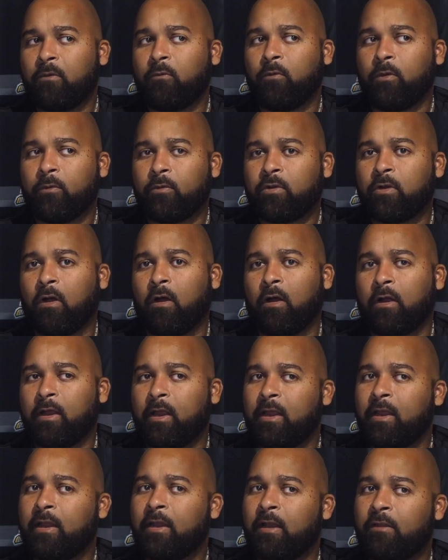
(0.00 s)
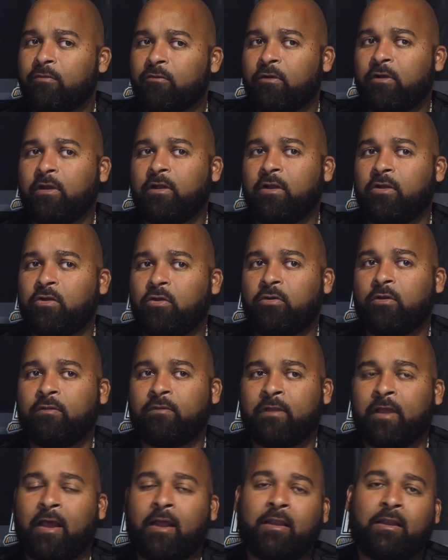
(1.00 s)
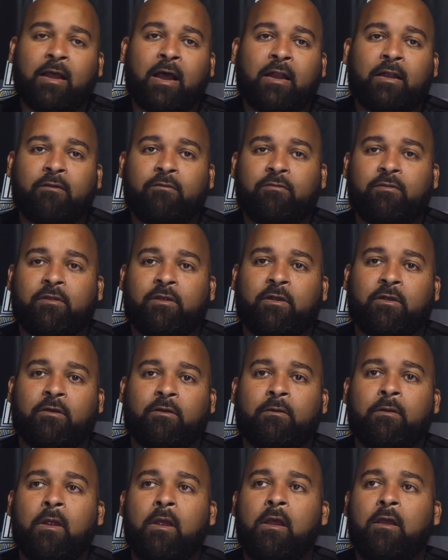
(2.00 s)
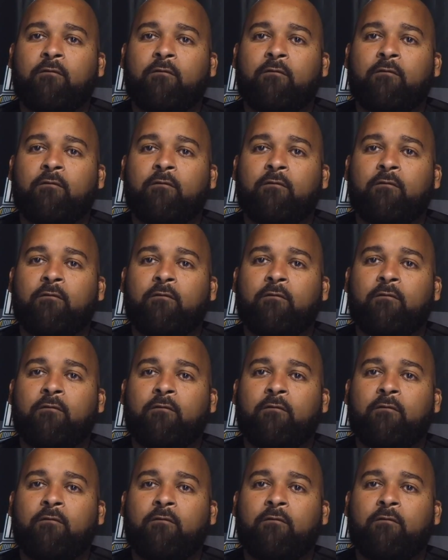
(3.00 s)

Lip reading: we were talking, and I started to notice that a lot of their